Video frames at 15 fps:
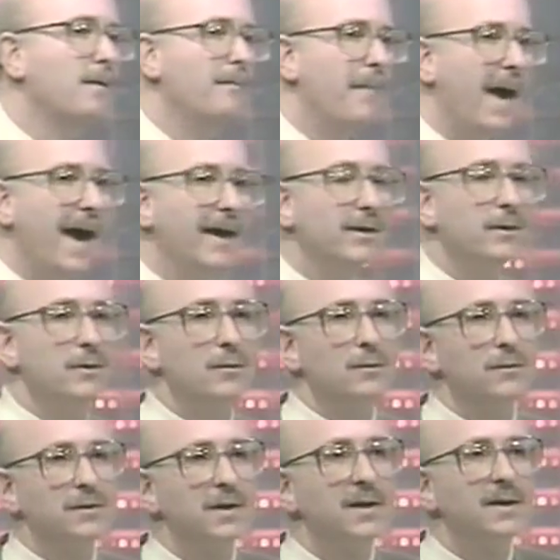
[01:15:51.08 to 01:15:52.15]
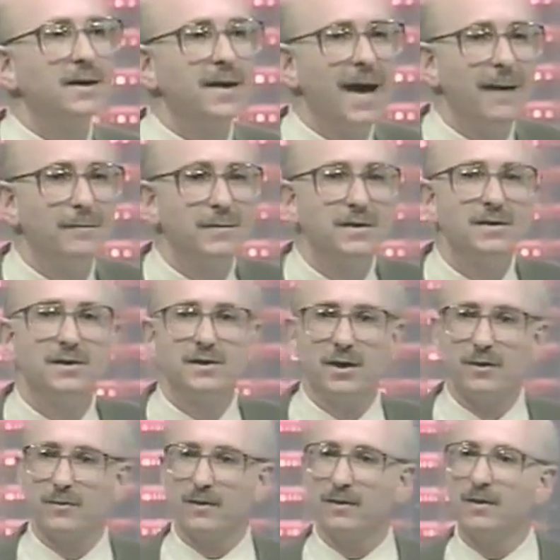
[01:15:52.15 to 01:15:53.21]
bad news kept
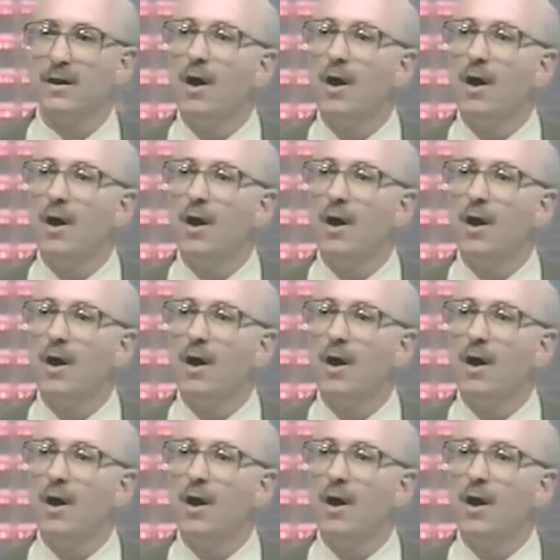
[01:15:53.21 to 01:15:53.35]
secret.